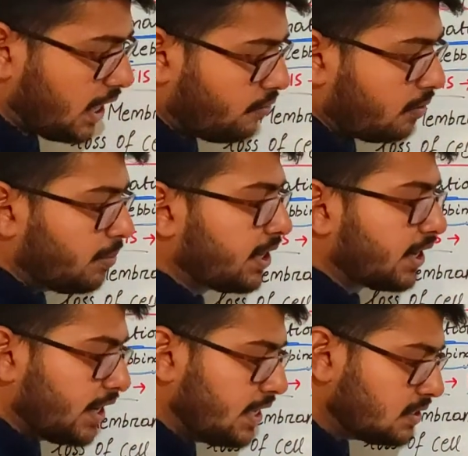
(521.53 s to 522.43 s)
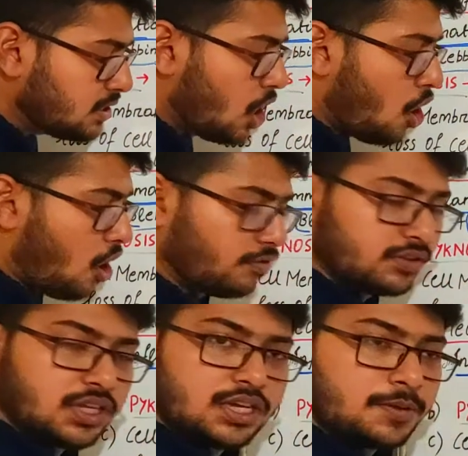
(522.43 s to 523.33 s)
there will be release
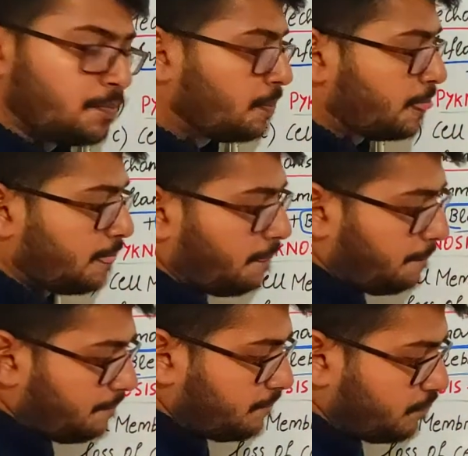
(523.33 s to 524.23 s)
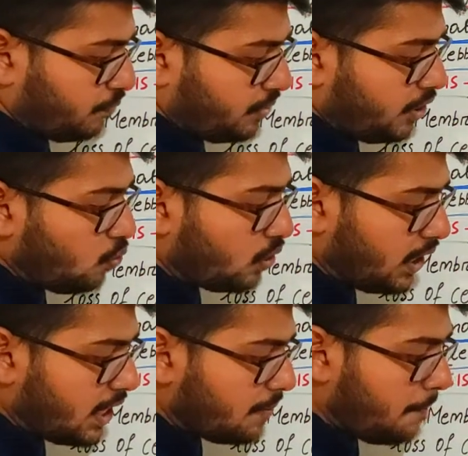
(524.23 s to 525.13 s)
of the
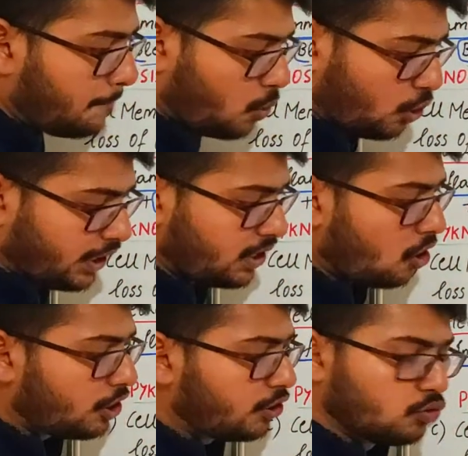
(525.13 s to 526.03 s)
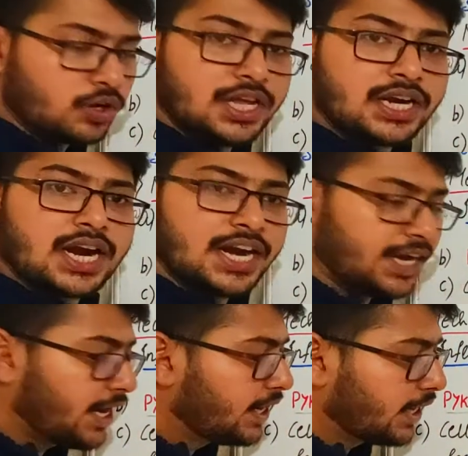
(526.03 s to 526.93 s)
nuclear protein or nuclear
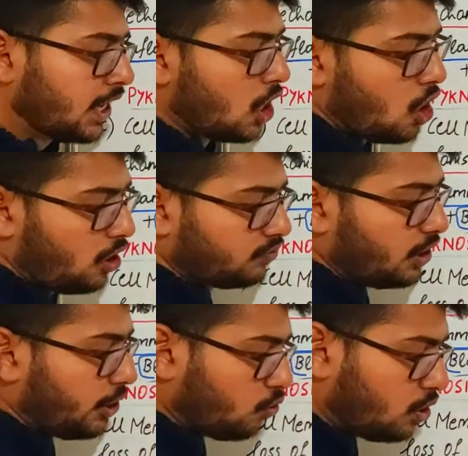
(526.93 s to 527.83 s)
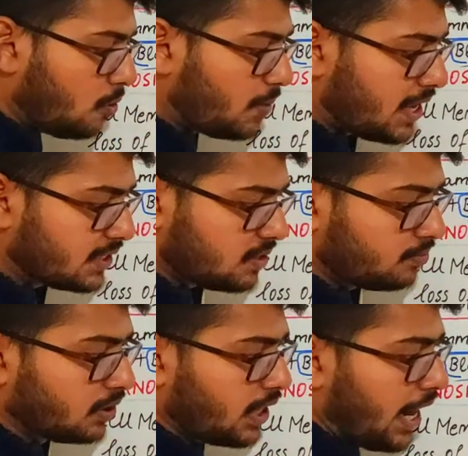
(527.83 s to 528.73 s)
content of the
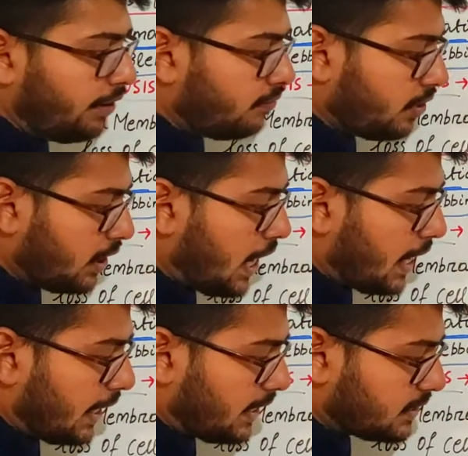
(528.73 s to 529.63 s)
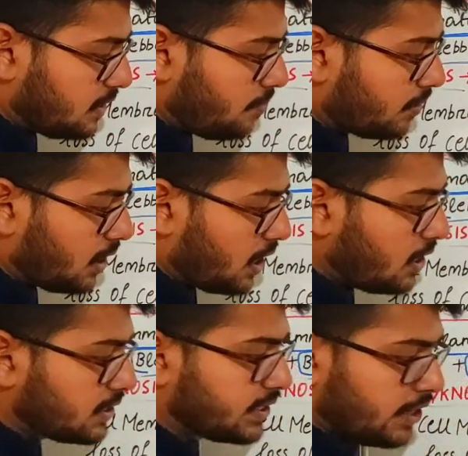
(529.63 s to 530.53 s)
nucleoplasm that will disrupt
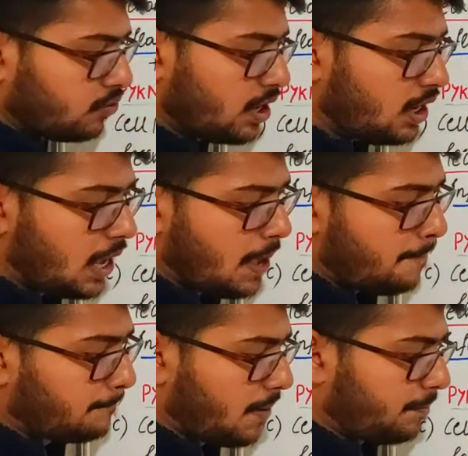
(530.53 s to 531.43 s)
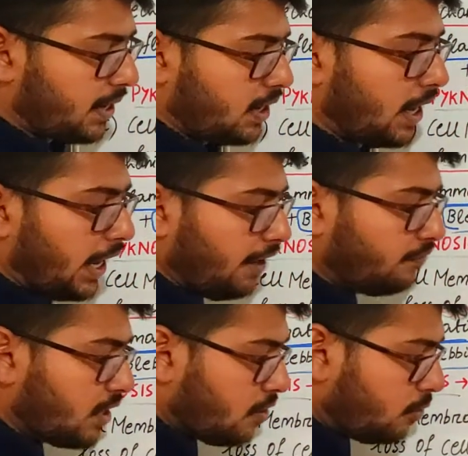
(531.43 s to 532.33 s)
the cellular membrane.
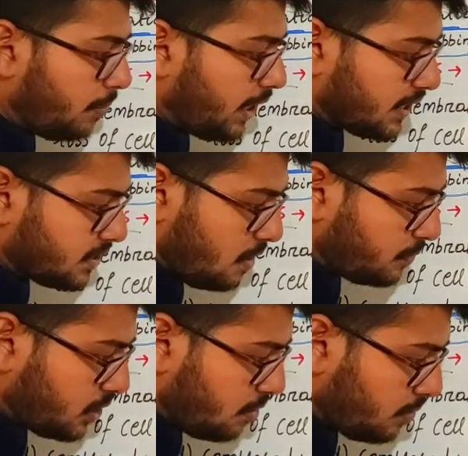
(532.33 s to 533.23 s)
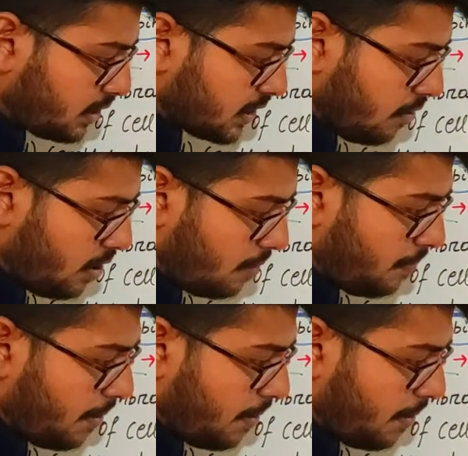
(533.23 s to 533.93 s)
If there will be disruption of the cellular